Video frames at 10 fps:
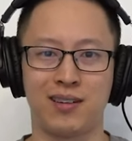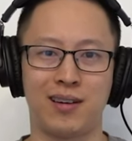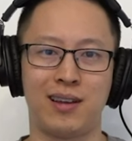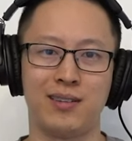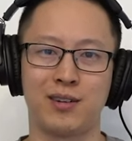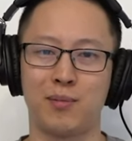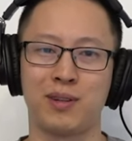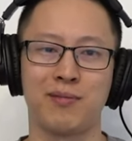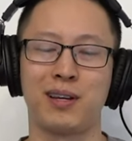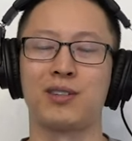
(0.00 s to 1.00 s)
in terms
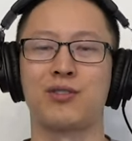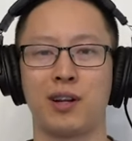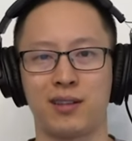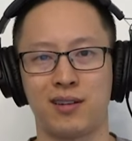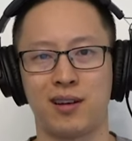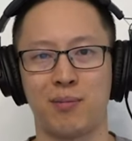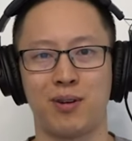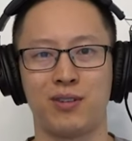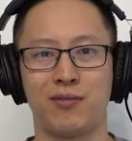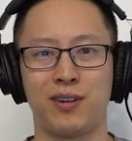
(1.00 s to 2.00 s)
of like strength and
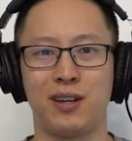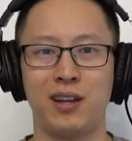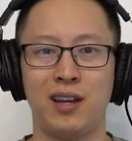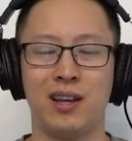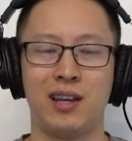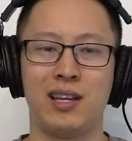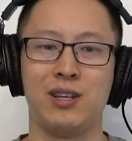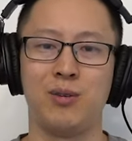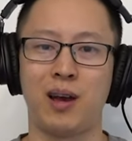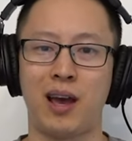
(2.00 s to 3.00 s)
hypertrophy,
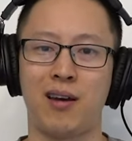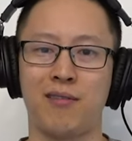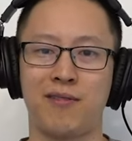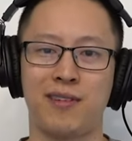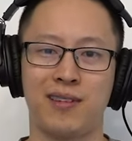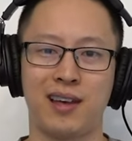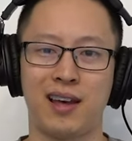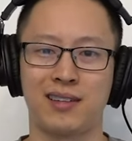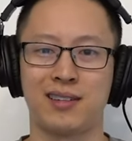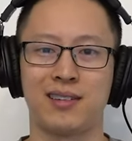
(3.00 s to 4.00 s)
you have
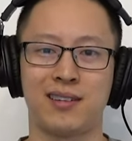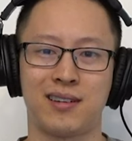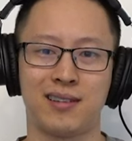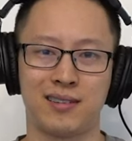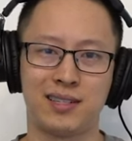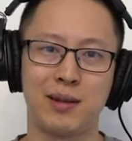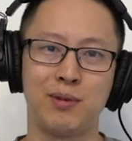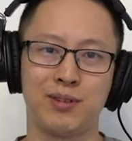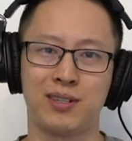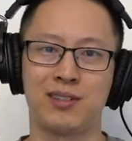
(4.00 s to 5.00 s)
that uh,
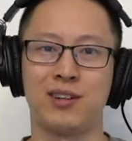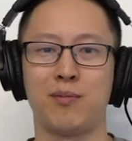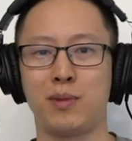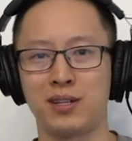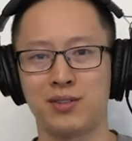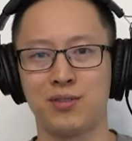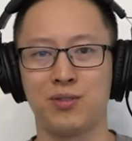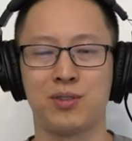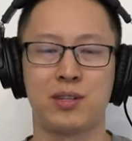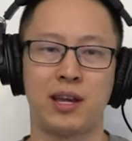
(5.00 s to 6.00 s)
stimulus to your
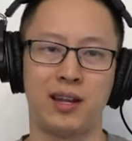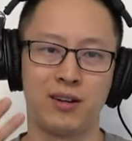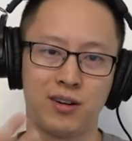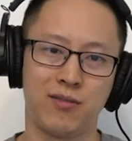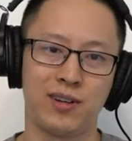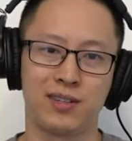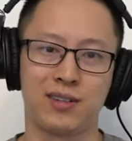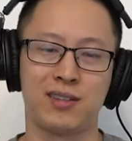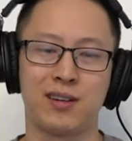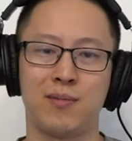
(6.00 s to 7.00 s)
muscles and your nervous
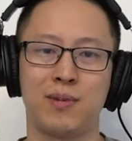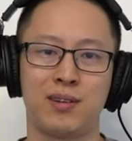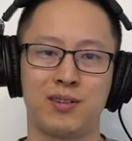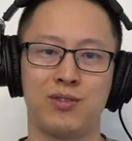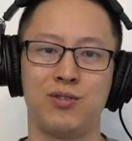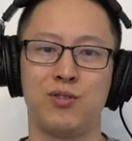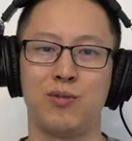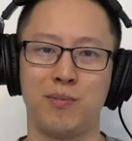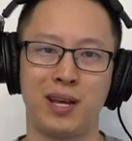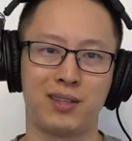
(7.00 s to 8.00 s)
system to
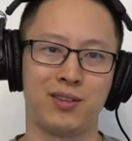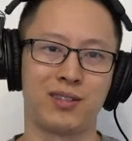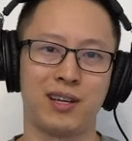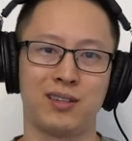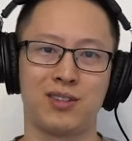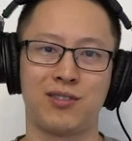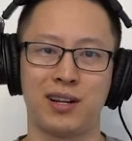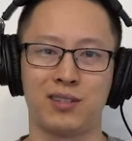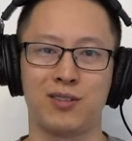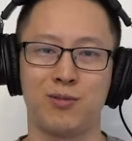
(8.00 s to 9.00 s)
make those gains in strength.
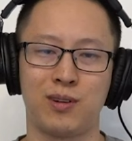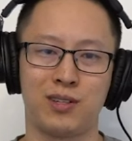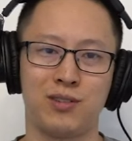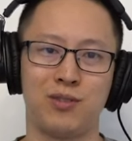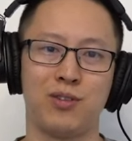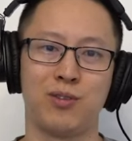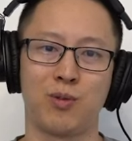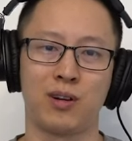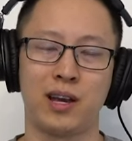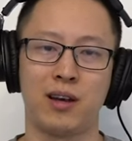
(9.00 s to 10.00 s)
So once you do the
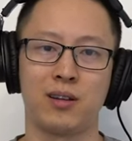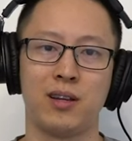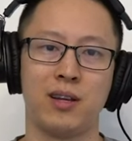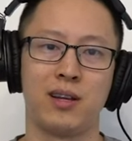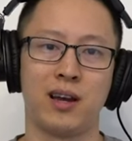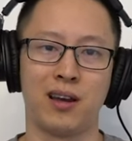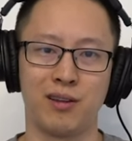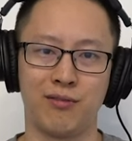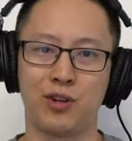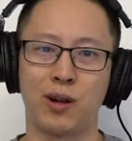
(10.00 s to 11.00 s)
workout, uh,
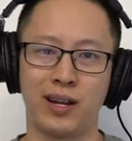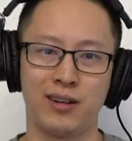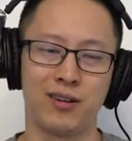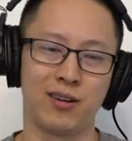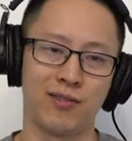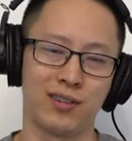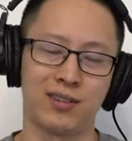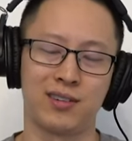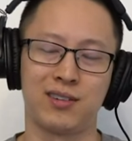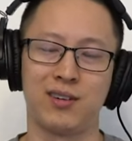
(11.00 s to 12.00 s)
you've trained your nervous
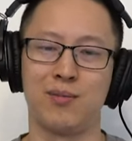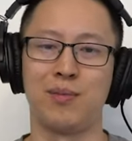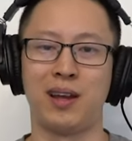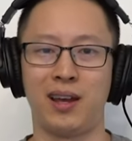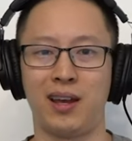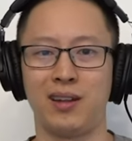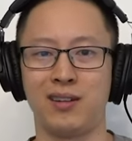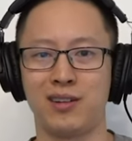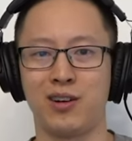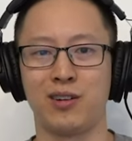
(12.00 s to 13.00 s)
system and,
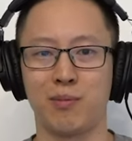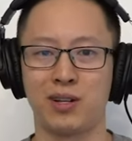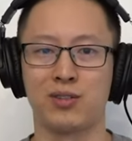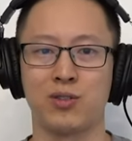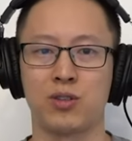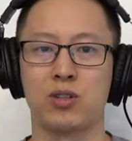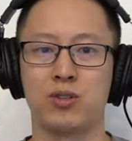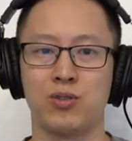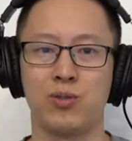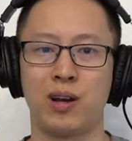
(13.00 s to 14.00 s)
you know, your muscles
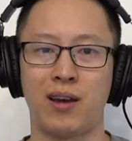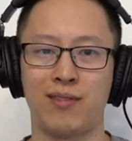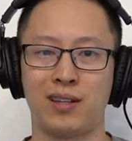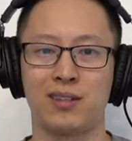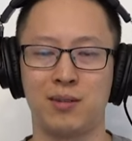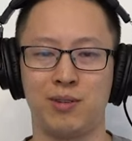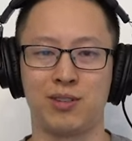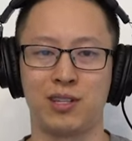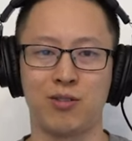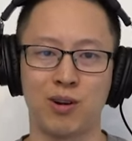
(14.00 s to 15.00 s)
to have that stimulus
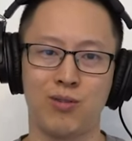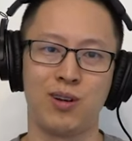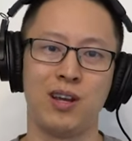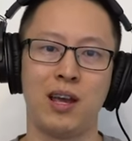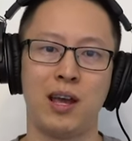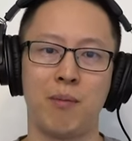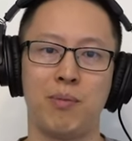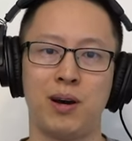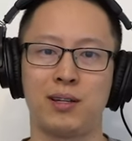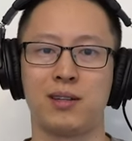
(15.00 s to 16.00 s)
to grow,
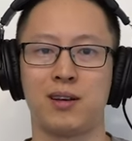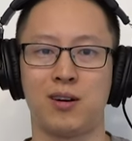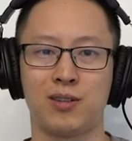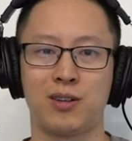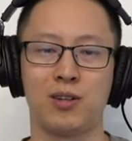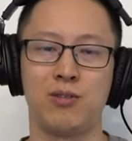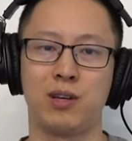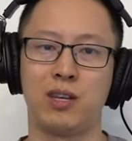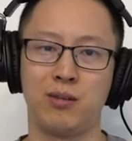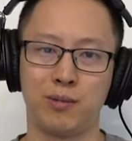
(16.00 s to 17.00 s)
but also you
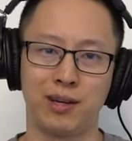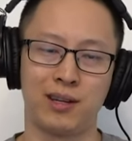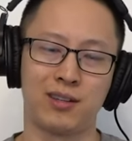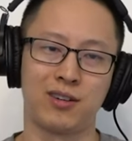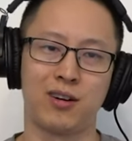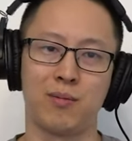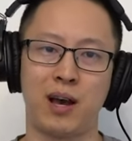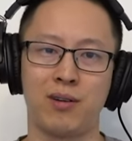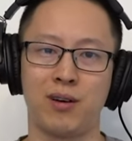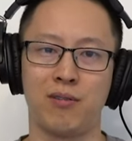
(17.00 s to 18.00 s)
accumulate a certain
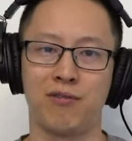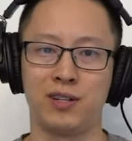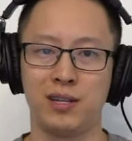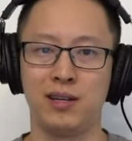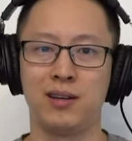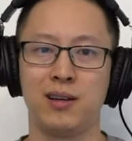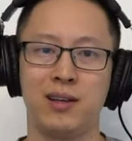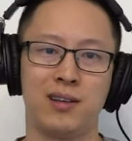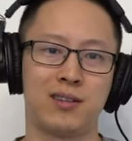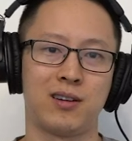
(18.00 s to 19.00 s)
amount of fatigue.
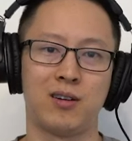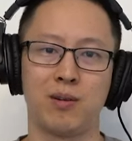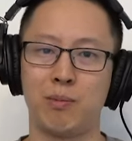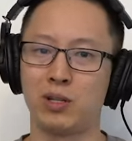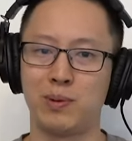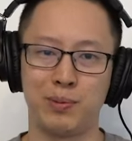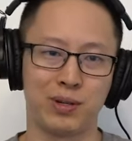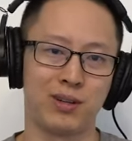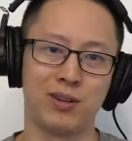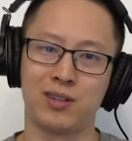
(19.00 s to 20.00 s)
So most people
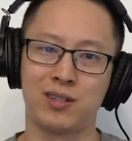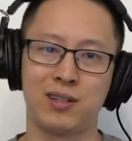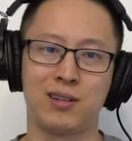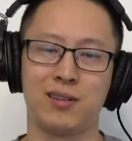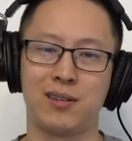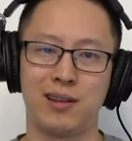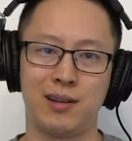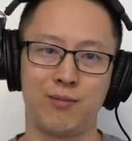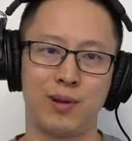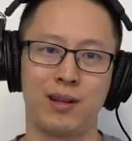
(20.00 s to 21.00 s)
can notice that
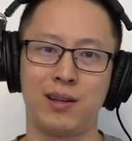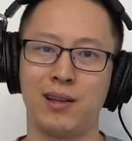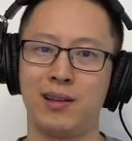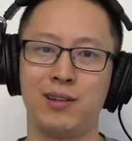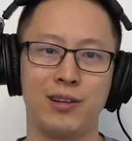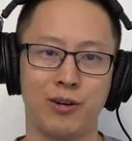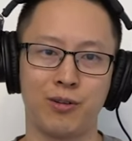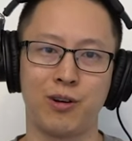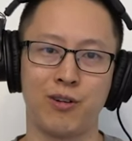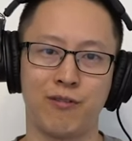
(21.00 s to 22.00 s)
it when they, you know,
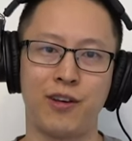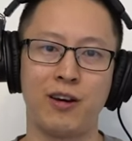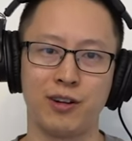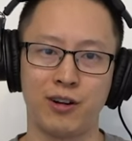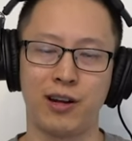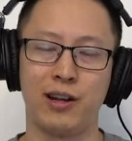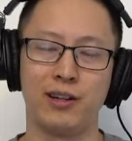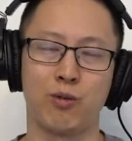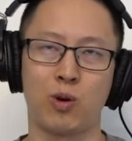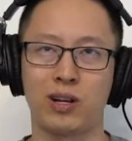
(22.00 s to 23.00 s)
go to failure in
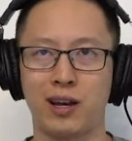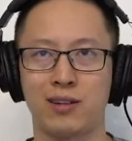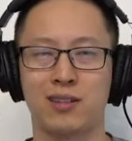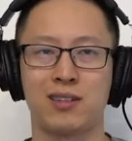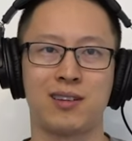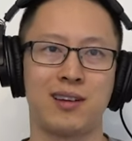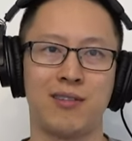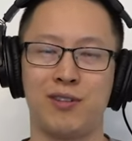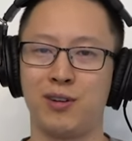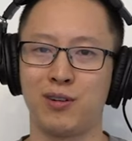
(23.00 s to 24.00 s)
your workouts.
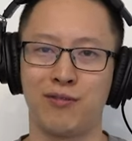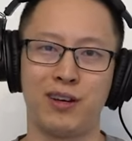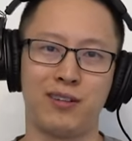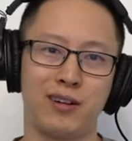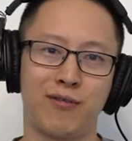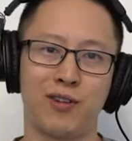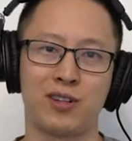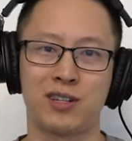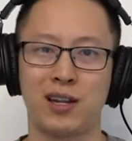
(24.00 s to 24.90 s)
If you go to failure in your first set,